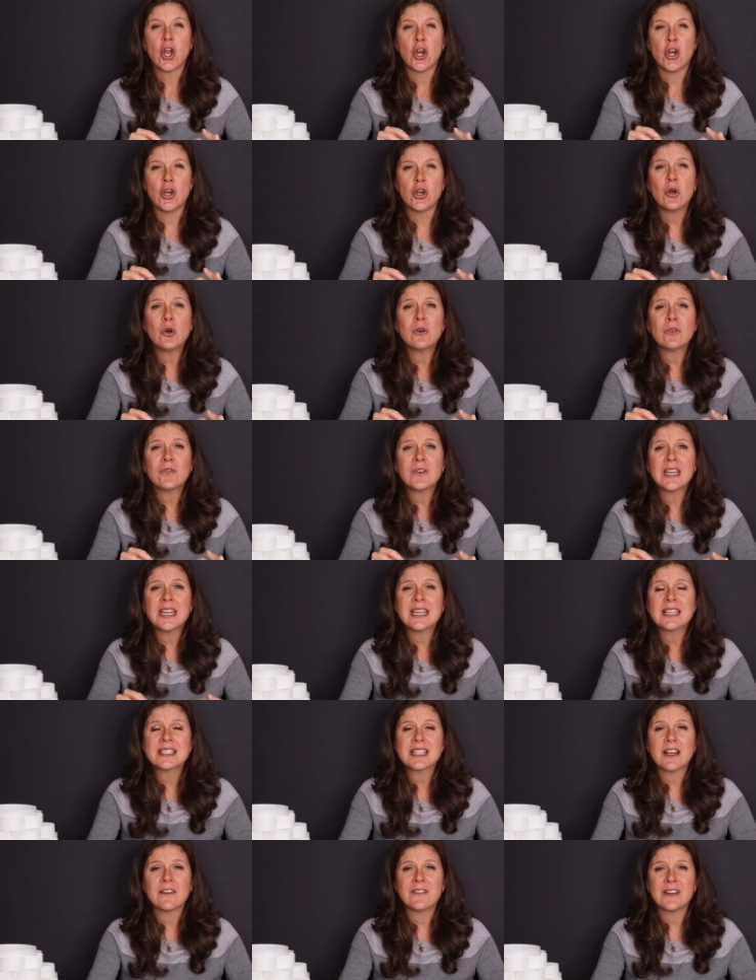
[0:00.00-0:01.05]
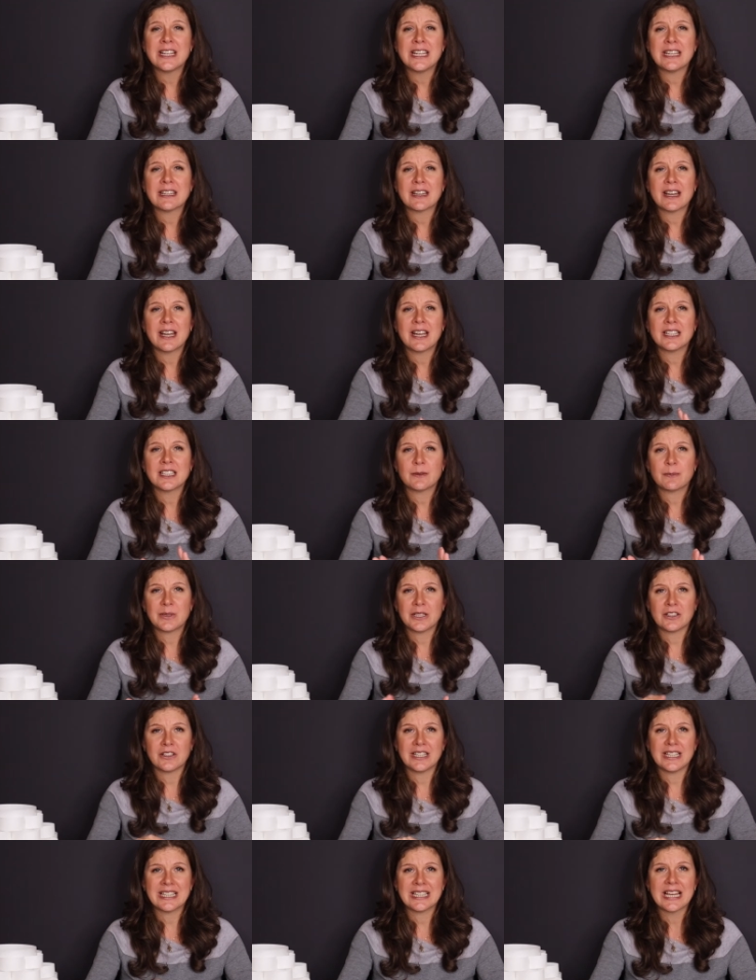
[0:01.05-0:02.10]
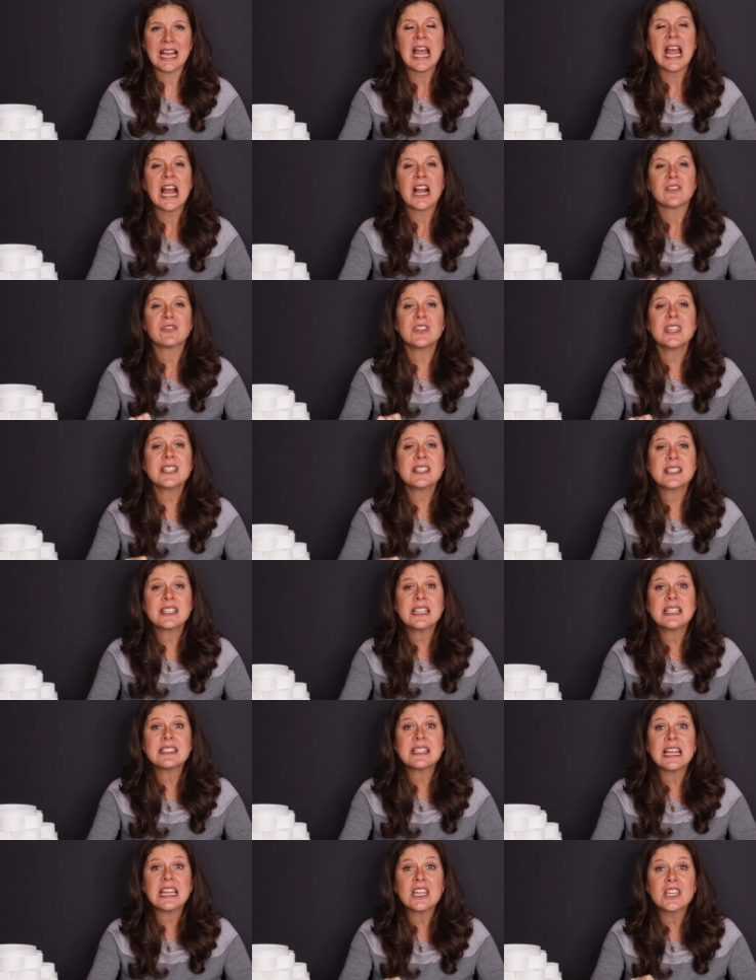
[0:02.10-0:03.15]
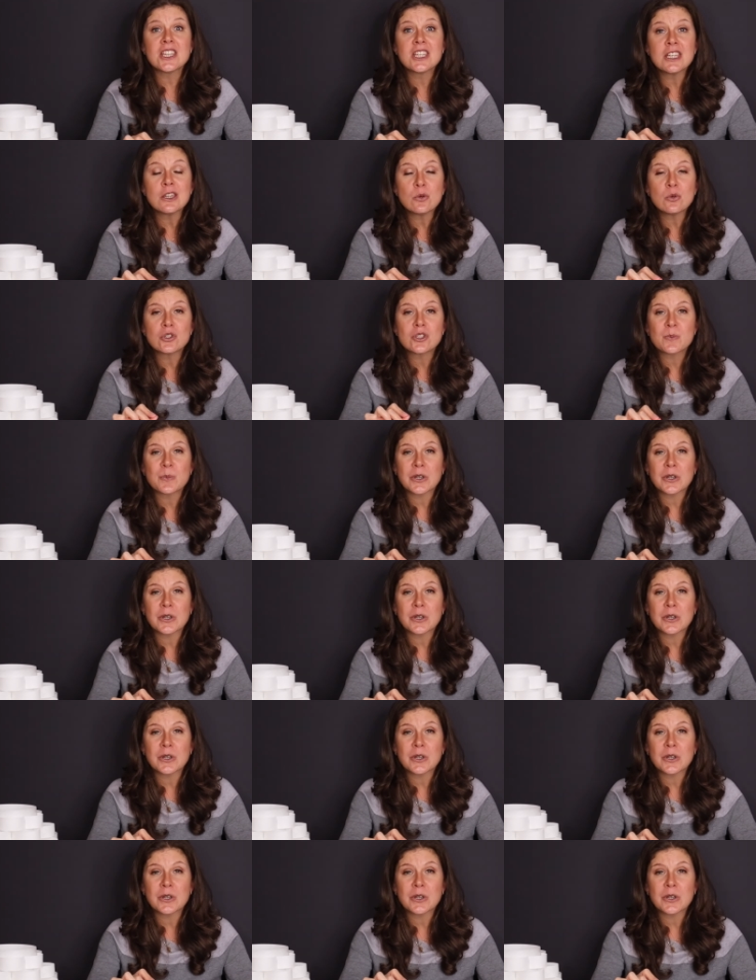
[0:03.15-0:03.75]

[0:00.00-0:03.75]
no fees of any kind, period. This is a huge